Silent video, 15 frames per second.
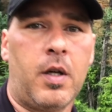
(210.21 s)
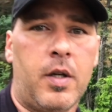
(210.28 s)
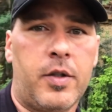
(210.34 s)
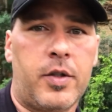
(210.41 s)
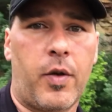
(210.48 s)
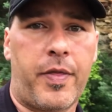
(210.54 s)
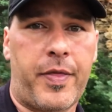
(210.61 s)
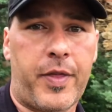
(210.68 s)

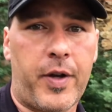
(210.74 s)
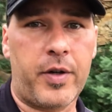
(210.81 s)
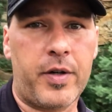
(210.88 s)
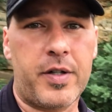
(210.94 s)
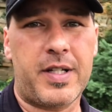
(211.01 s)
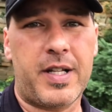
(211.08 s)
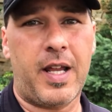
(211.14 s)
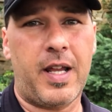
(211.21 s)
So
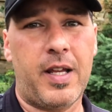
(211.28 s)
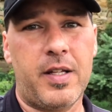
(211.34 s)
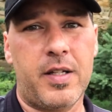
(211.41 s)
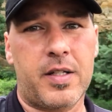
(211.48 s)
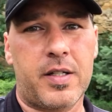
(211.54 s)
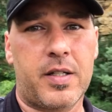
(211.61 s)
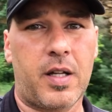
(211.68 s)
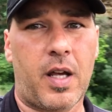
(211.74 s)

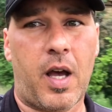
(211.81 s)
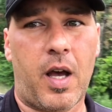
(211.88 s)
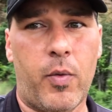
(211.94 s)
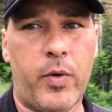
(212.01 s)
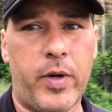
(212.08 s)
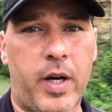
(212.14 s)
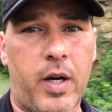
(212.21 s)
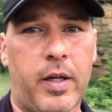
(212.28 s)
Thursdays,
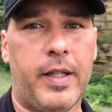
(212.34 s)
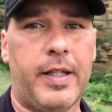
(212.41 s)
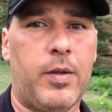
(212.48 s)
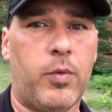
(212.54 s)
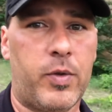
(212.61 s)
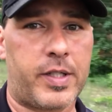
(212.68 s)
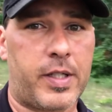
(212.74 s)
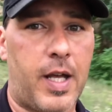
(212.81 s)
we are in the
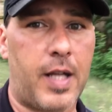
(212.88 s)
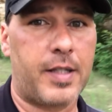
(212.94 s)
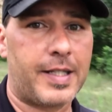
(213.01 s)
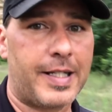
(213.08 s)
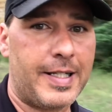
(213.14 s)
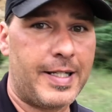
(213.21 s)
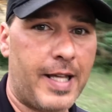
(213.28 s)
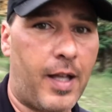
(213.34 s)

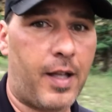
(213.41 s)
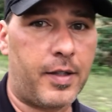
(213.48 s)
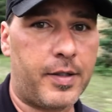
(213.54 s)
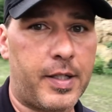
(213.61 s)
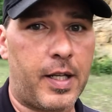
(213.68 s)
Wisconsin Dells.